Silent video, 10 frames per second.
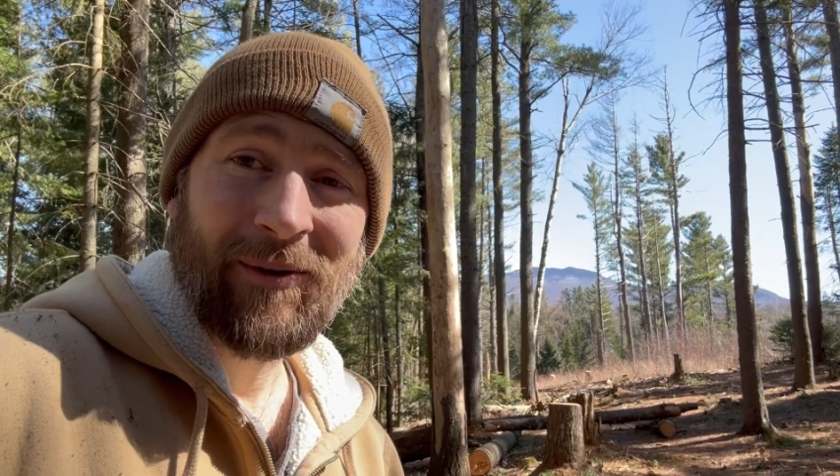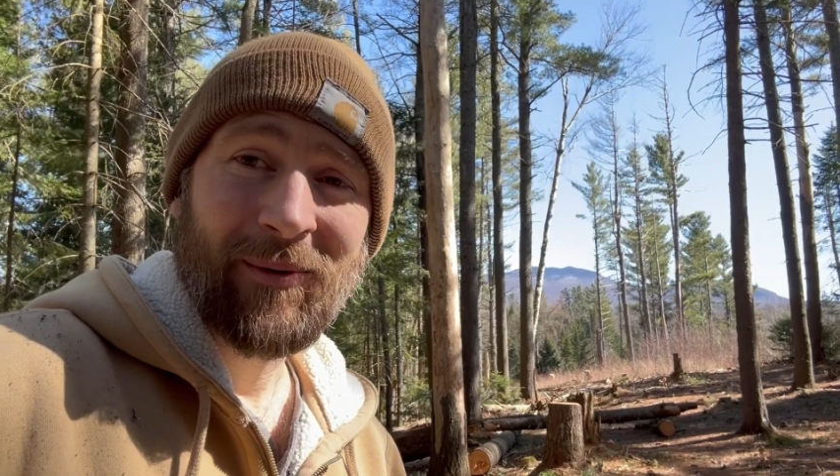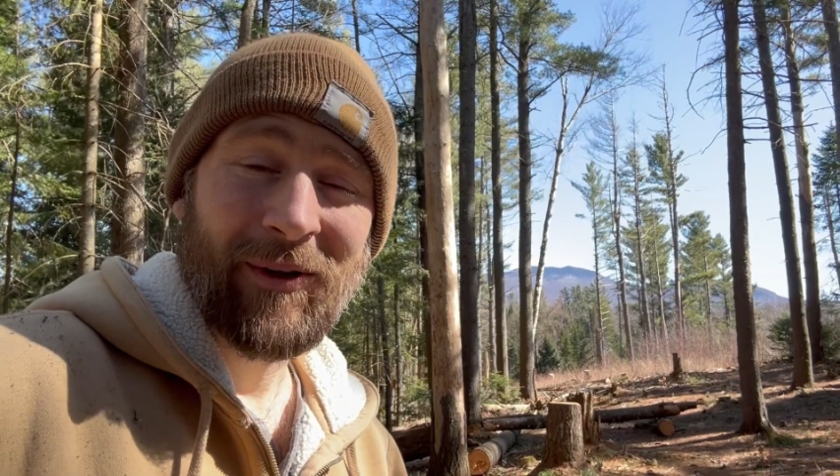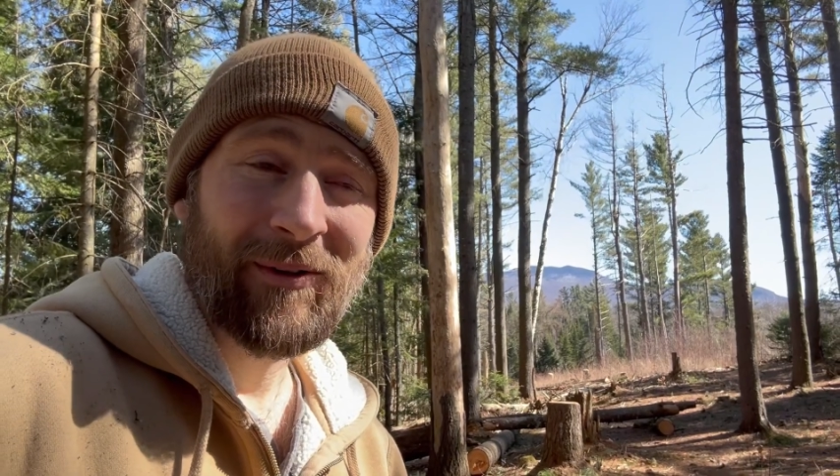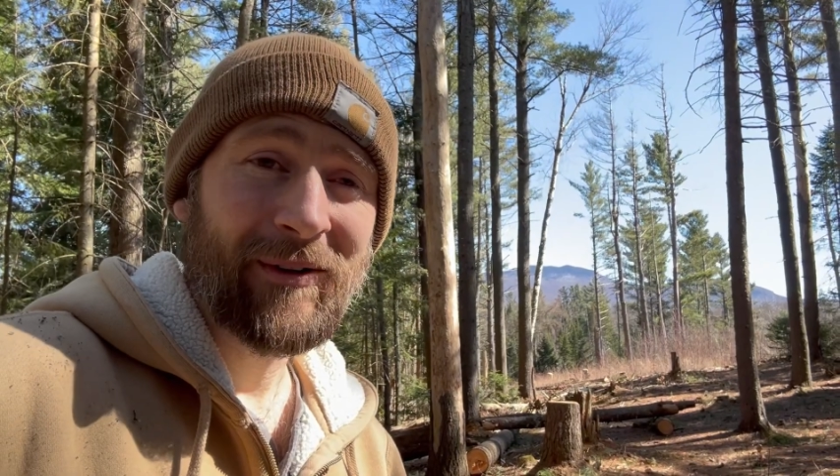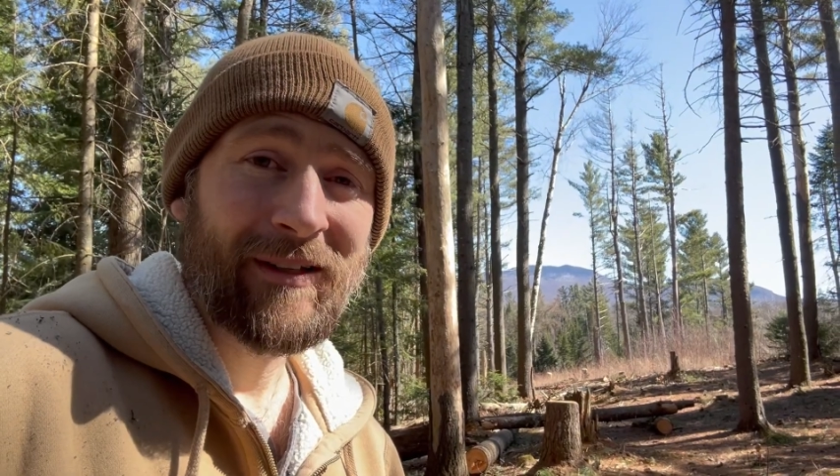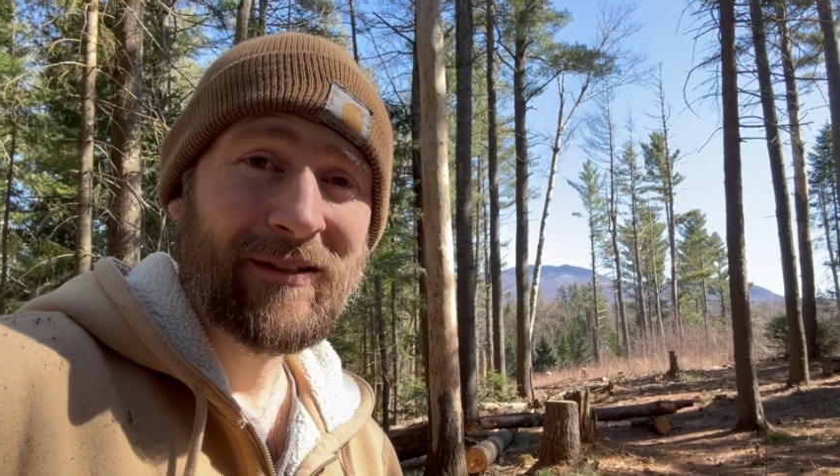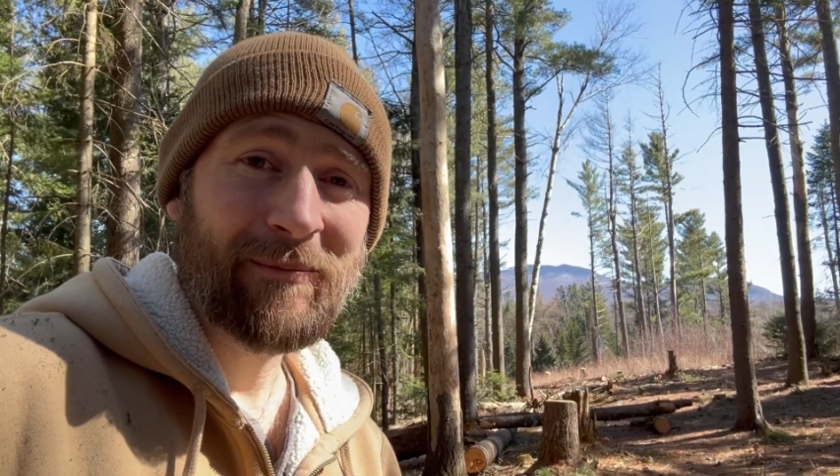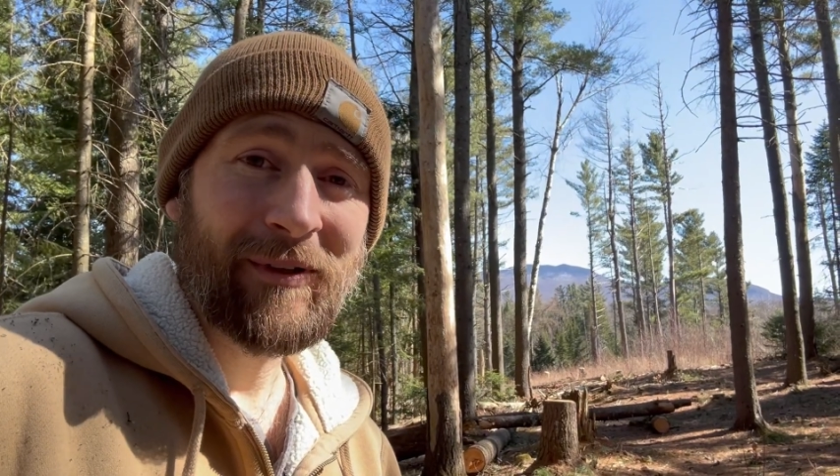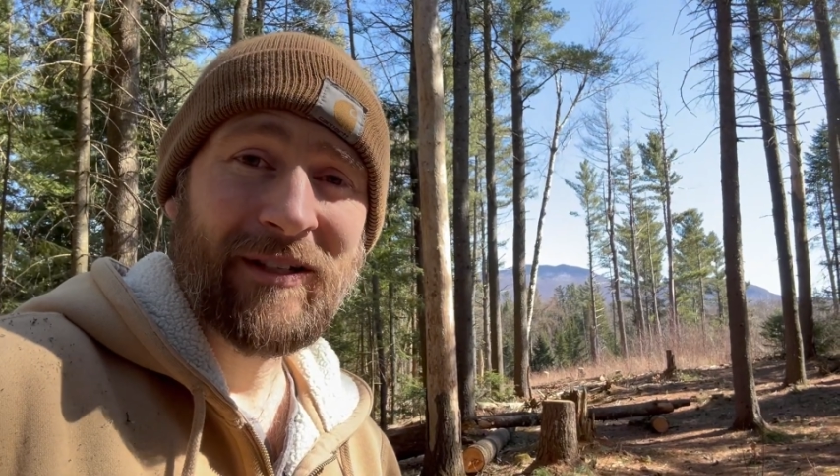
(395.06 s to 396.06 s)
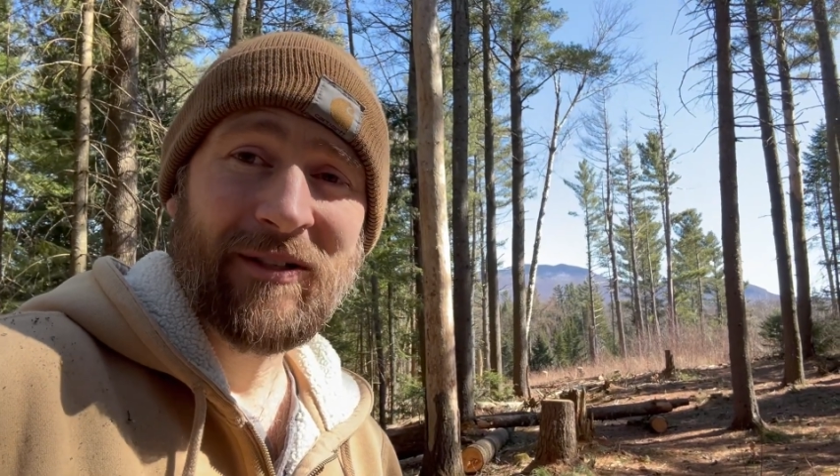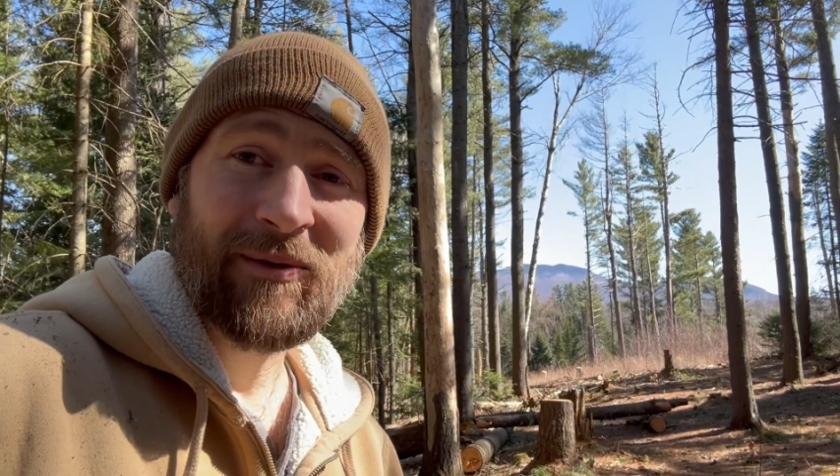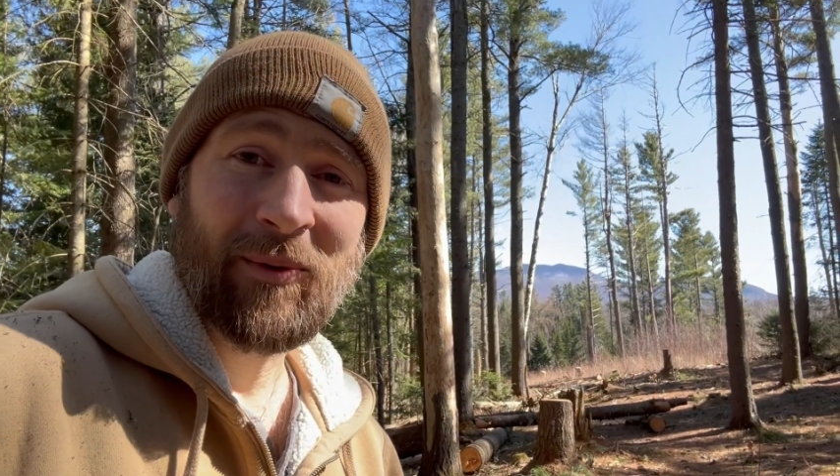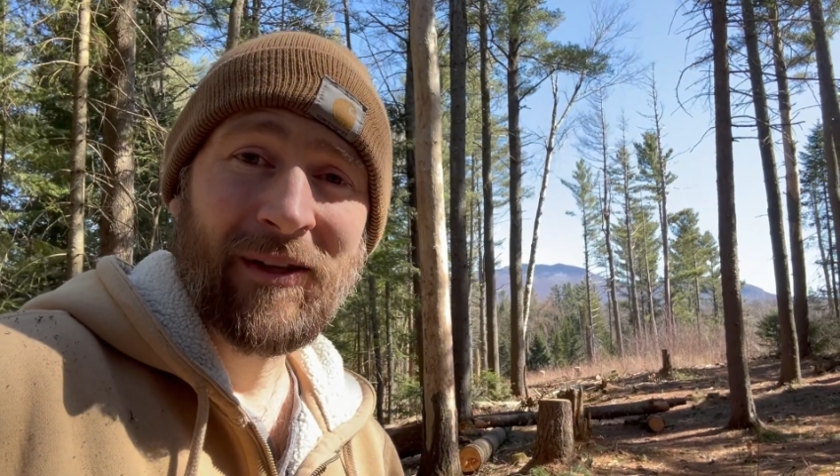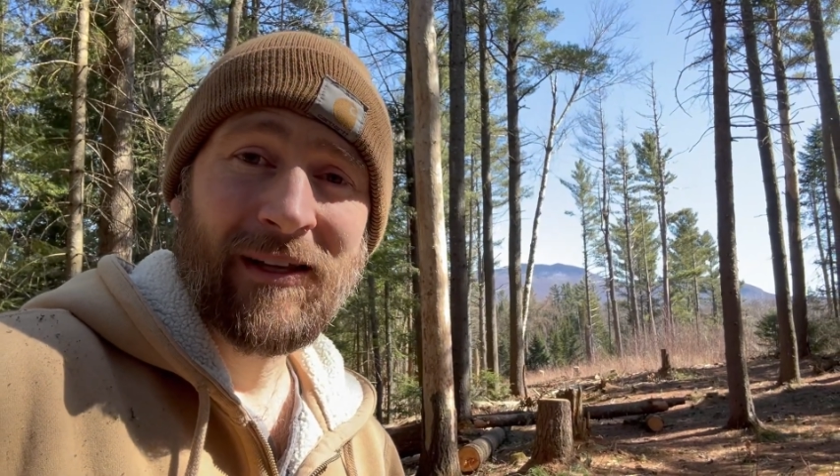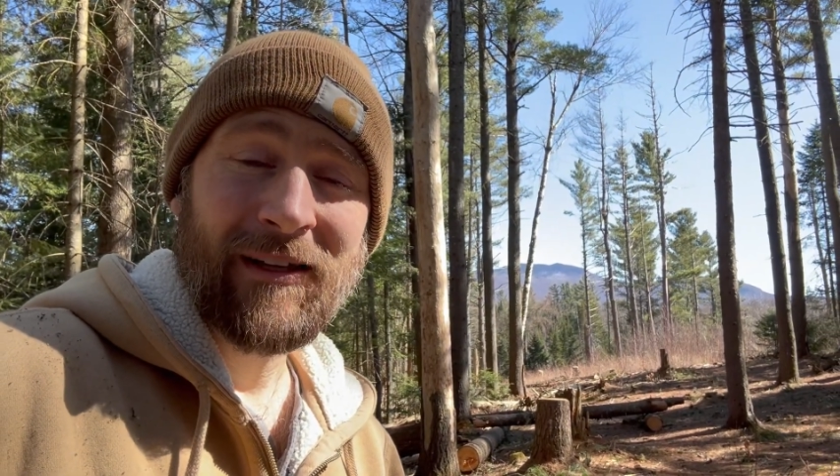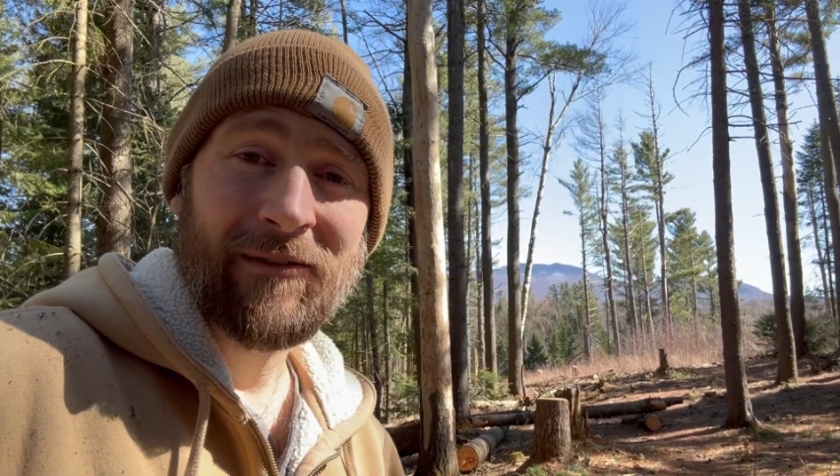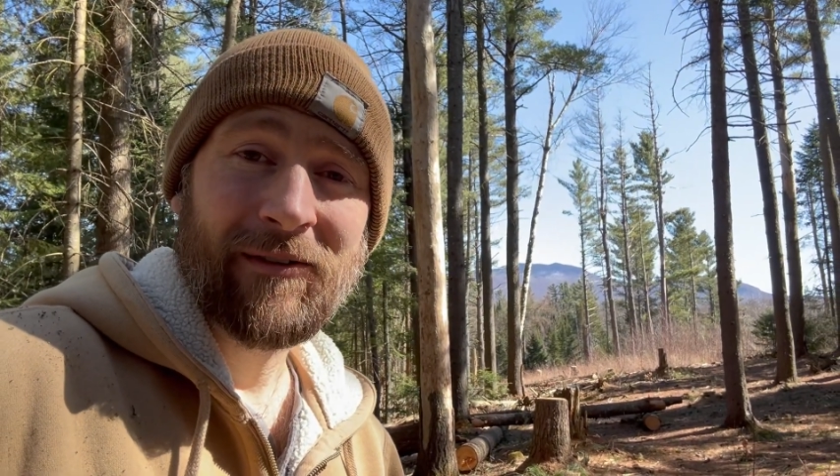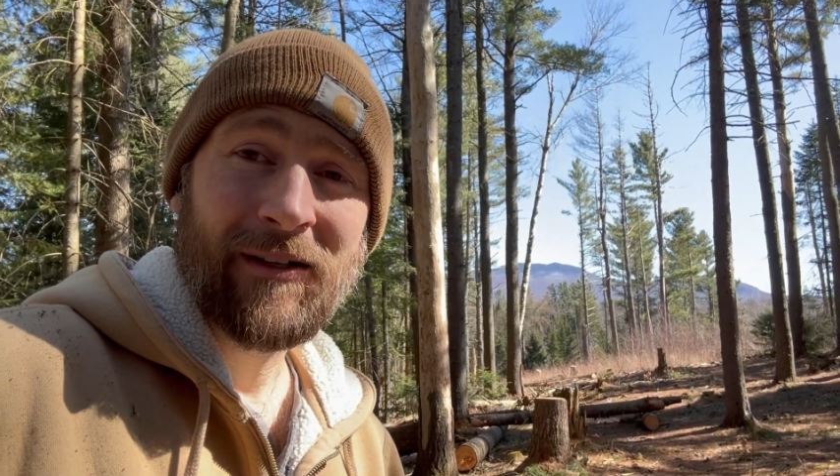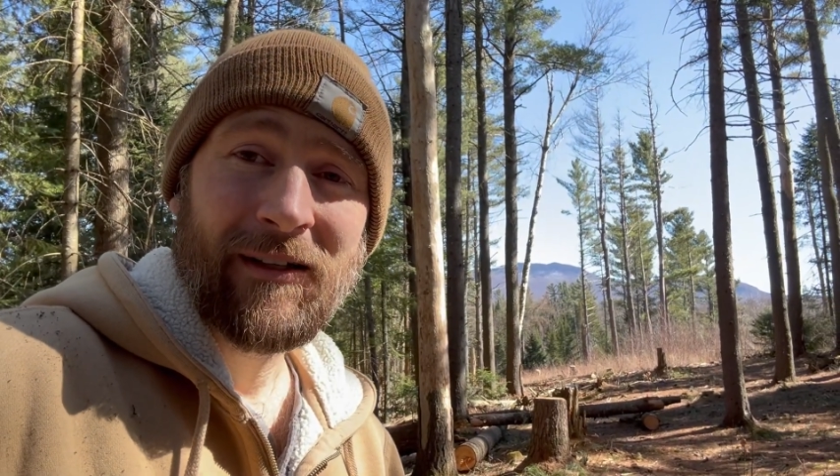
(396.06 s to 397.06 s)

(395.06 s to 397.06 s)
whether it's places where they have